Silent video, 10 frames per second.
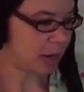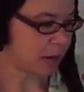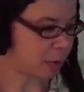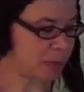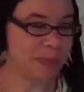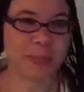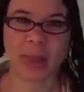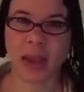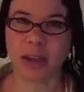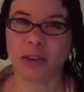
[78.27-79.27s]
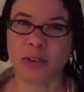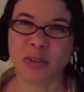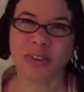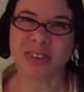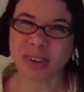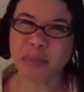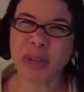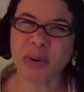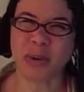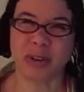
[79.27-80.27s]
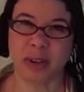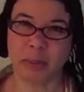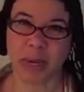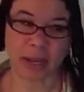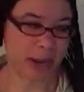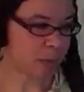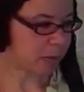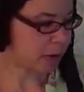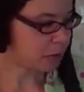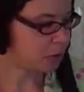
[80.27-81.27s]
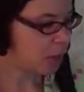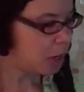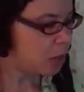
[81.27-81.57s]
and I use a Denman or a Denman-like brush.